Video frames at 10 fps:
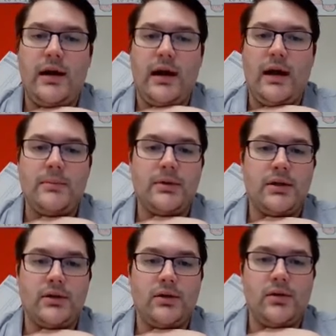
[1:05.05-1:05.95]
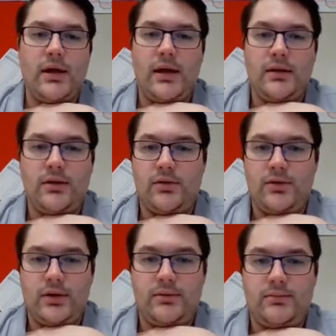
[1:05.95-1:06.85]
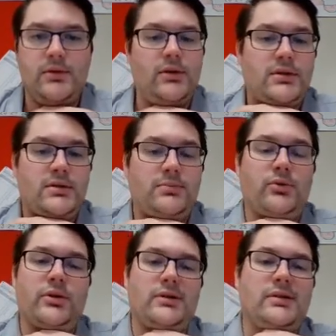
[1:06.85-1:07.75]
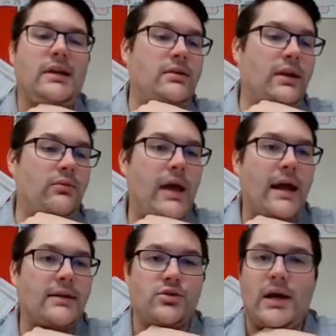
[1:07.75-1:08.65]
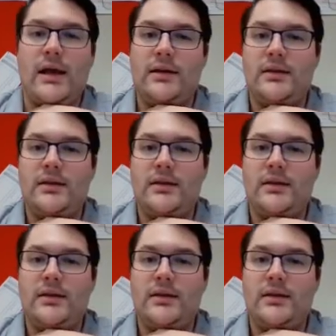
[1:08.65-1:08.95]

I'm going to go ahead, you could support in actuality